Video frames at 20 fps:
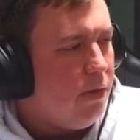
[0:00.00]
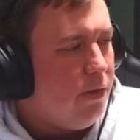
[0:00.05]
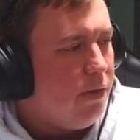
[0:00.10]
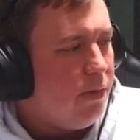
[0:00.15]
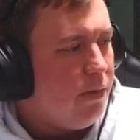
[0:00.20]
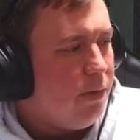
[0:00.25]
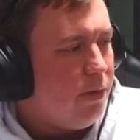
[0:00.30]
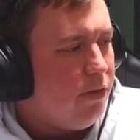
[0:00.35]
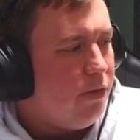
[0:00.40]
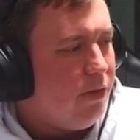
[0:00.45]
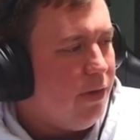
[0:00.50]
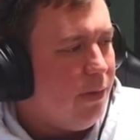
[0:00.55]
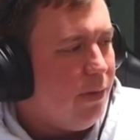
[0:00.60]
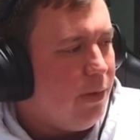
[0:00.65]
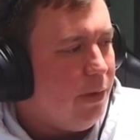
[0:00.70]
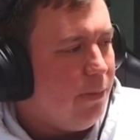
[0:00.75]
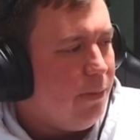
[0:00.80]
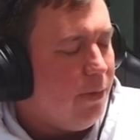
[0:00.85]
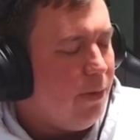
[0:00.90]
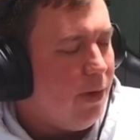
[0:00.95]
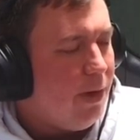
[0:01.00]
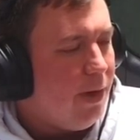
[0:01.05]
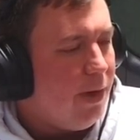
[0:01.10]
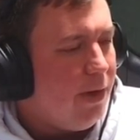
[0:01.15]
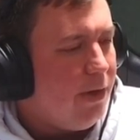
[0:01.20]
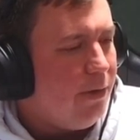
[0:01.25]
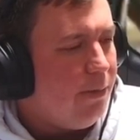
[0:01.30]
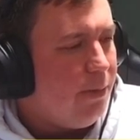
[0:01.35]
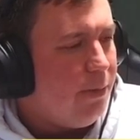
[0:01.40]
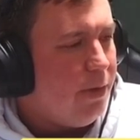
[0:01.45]
We just need 1 more
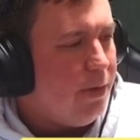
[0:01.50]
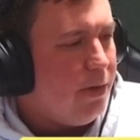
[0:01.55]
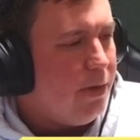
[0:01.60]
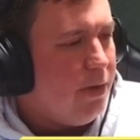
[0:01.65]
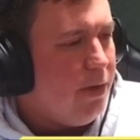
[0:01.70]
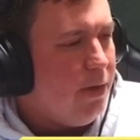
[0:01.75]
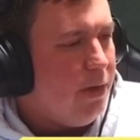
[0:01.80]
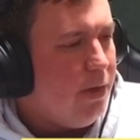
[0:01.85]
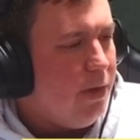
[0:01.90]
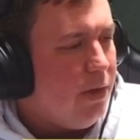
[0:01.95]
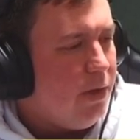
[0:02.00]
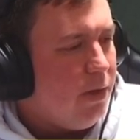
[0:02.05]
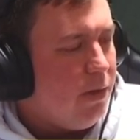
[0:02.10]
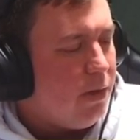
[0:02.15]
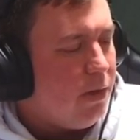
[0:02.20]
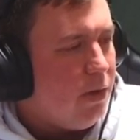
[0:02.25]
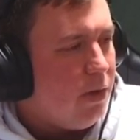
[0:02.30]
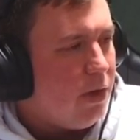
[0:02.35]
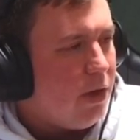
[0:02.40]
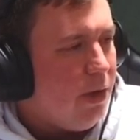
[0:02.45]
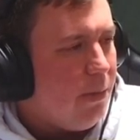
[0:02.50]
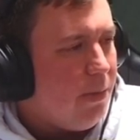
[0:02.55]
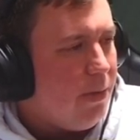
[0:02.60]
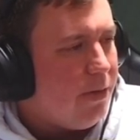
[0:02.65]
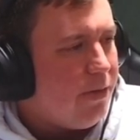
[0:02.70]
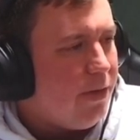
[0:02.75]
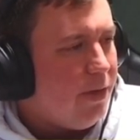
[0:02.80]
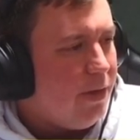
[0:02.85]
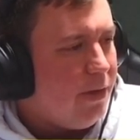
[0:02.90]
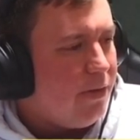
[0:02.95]
land, but got a couple of
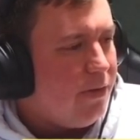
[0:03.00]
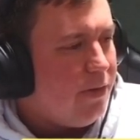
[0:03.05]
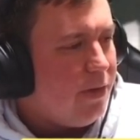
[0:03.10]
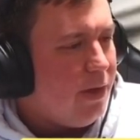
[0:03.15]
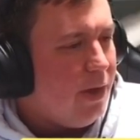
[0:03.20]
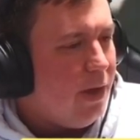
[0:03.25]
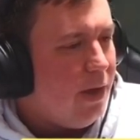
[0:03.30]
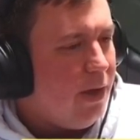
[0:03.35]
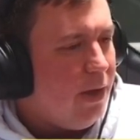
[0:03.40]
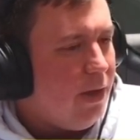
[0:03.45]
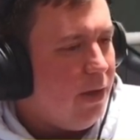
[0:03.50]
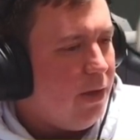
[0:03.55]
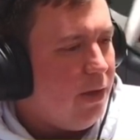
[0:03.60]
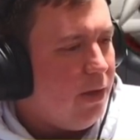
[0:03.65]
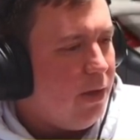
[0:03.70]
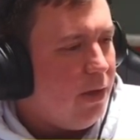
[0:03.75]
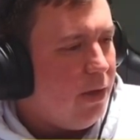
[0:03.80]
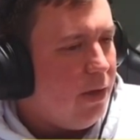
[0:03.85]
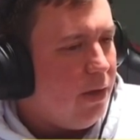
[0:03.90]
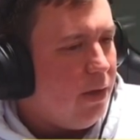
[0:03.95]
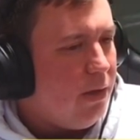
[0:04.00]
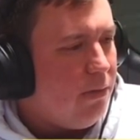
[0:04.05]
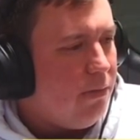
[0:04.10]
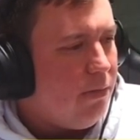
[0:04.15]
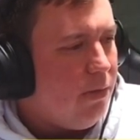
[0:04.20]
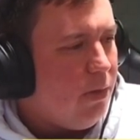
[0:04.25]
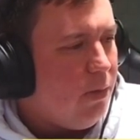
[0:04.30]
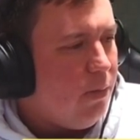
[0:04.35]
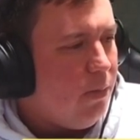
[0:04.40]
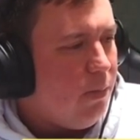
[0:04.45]
turns to get it.
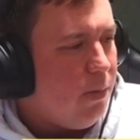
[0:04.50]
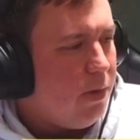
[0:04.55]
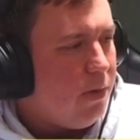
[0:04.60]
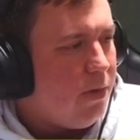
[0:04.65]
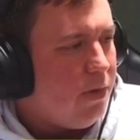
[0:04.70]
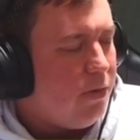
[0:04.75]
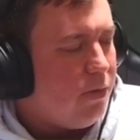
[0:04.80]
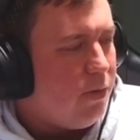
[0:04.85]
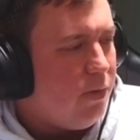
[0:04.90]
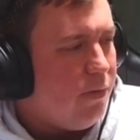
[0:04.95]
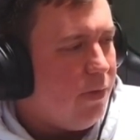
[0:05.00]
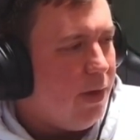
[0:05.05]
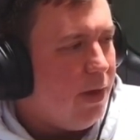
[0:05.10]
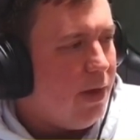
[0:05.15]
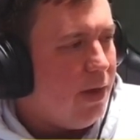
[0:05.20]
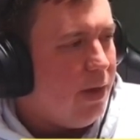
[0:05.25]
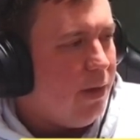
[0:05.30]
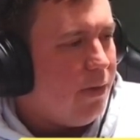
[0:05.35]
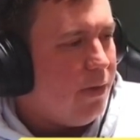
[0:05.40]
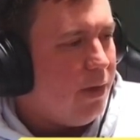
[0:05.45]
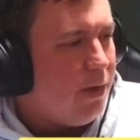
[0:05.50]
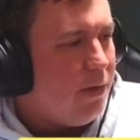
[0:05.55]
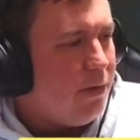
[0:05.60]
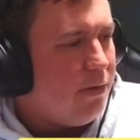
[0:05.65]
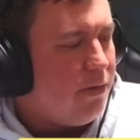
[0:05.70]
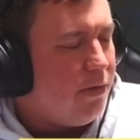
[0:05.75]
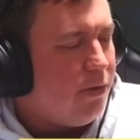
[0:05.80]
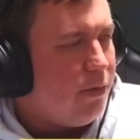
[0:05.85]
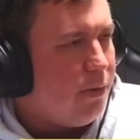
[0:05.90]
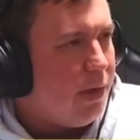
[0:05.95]
Nope, we don't need to reveal anything
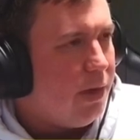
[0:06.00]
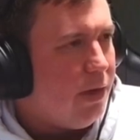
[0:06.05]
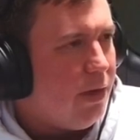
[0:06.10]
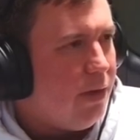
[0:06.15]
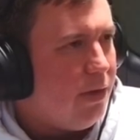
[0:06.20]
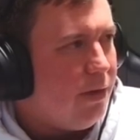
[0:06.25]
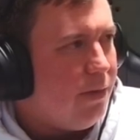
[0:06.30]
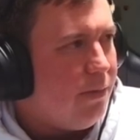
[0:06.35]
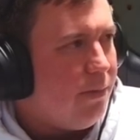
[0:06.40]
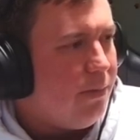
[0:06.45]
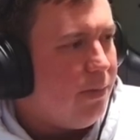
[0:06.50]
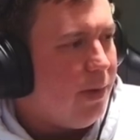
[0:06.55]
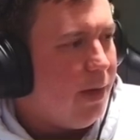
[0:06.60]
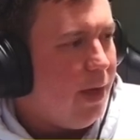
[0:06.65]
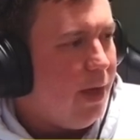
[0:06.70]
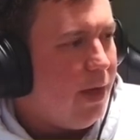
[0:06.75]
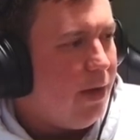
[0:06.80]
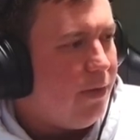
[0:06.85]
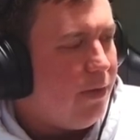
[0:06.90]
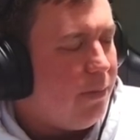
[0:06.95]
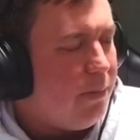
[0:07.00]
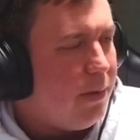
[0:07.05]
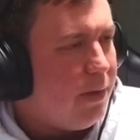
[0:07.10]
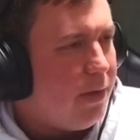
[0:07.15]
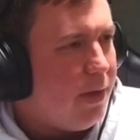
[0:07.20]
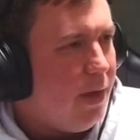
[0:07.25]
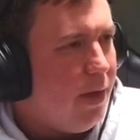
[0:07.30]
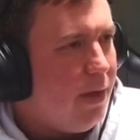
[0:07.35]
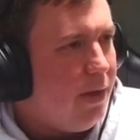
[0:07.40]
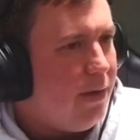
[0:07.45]
since we can't play anything with
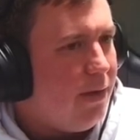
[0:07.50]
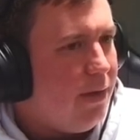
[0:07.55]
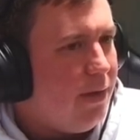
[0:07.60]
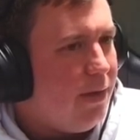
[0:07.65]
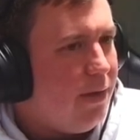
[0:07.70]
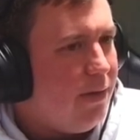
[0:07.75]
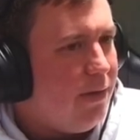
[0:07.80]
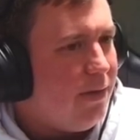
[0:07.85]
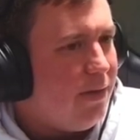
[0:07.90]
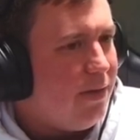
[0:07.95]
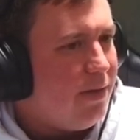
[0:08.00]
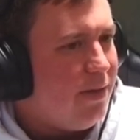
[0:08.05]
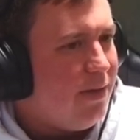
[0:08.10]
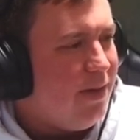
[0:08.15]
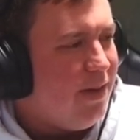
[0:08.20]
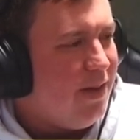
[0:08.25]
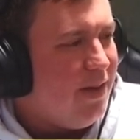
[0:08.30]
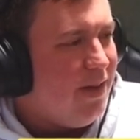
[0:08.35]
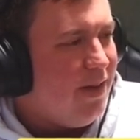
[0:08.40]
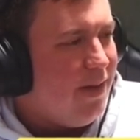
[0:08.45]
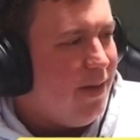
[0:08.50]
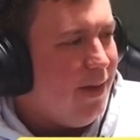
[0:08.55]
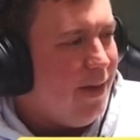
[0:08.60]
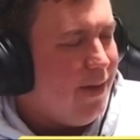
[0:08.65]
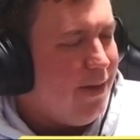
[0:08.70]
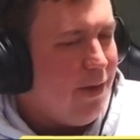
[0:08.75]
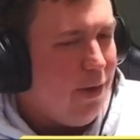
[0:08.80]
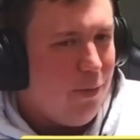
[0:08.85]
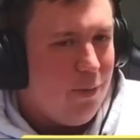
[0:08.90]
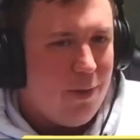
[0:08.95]
that, and I
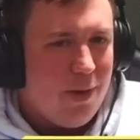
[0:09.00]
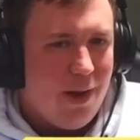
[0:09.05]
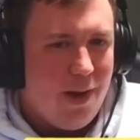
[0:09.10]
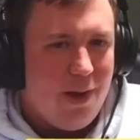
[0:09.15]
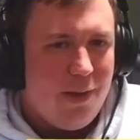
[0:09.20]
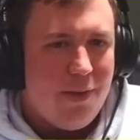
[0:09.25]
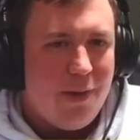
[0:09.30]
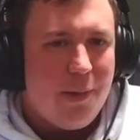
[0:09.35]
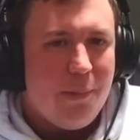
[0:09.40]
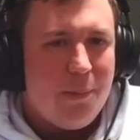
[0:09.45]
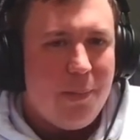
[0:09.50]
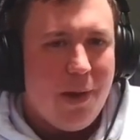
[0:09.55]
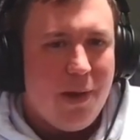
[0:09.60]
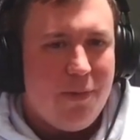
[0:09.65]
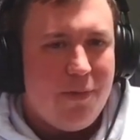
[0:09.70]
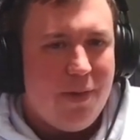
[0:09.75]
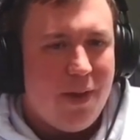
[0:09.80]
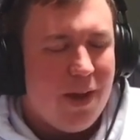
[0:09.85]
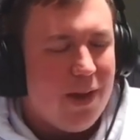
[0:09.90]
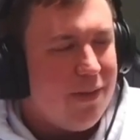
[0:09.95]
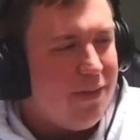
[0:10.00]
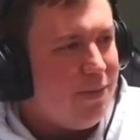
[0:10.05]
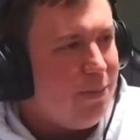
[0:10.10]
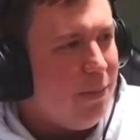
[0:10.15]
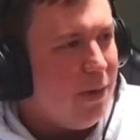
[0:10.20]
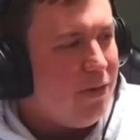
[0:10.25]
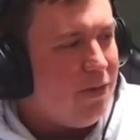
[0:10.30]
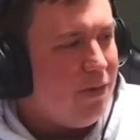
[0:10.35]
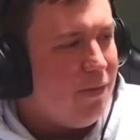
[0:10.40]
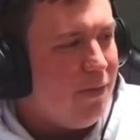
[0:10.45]
don't really think bluffing has
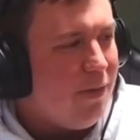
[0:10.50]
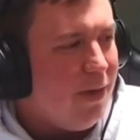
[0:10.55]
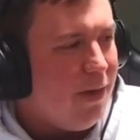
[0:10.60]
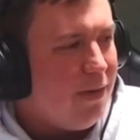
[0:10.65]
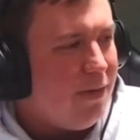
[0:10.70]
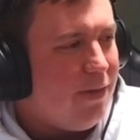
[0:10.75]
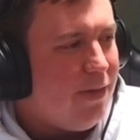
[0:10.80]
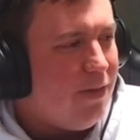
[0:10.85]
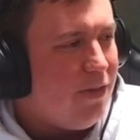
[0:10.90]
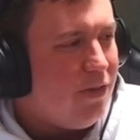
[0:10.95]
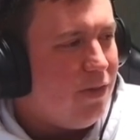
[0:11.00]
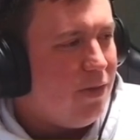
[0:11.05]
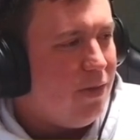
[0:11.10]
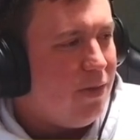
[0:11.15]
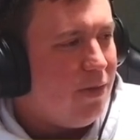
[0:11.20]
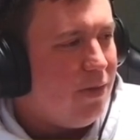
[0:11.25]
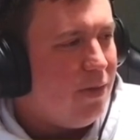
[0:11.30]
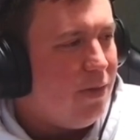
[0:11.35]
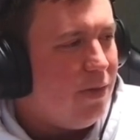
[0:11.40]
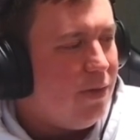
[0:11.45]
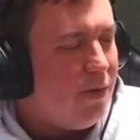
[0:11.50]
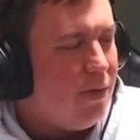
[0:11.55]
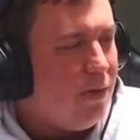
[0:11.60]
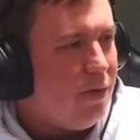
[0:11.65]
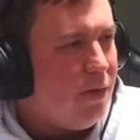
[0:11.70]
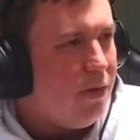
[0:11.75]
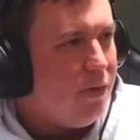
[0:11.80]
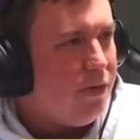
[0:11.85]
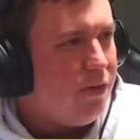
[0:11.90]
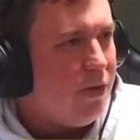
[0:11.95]
much advantage
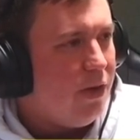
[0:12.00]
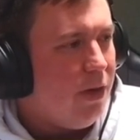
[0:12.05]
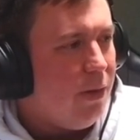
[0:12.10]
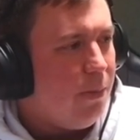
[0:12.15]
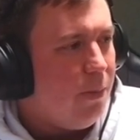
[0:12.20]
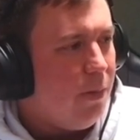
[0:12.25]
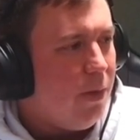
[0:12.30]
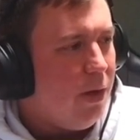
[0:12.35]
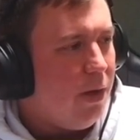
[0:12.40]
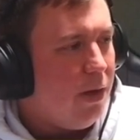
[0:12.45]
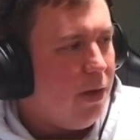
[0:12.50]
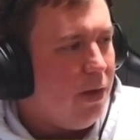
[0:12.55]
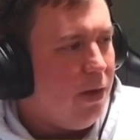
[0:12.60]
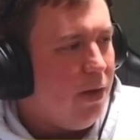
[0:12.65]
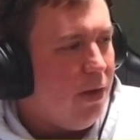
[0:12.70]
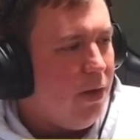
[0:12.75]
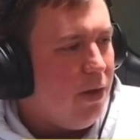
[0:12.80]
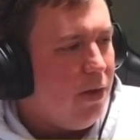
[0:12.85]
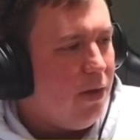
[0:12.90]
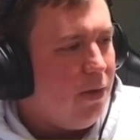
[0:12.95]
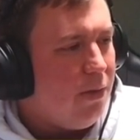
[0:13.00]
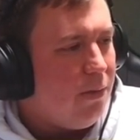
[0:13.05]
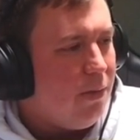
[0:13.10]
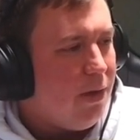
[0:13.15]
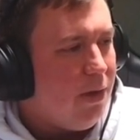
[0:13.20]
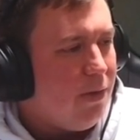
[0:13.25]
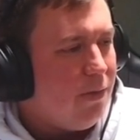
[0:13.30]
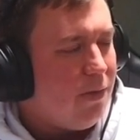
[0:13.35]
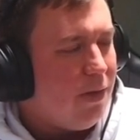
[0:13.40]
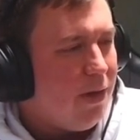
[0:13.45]
on turn 1 when
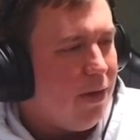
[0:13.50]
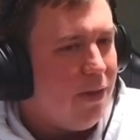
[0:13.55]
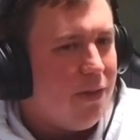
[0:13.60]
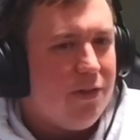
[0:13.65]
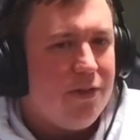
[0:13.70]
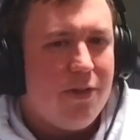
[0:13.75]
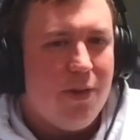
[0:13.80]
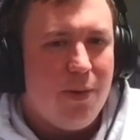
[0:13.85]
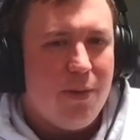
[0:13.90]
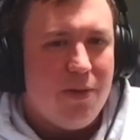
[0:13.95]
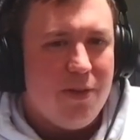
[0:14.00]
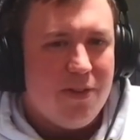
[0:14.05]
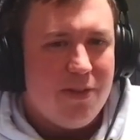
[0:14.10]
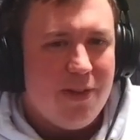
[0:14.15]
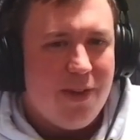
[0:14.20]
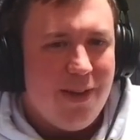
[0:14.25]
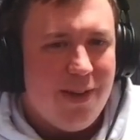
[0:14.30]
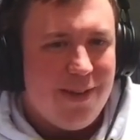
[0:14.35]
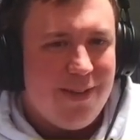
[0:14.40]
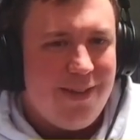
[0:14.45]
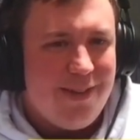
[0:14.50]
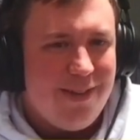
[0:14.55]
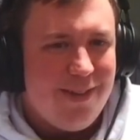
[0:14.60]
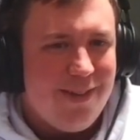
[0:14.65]
you're running the soldiers land.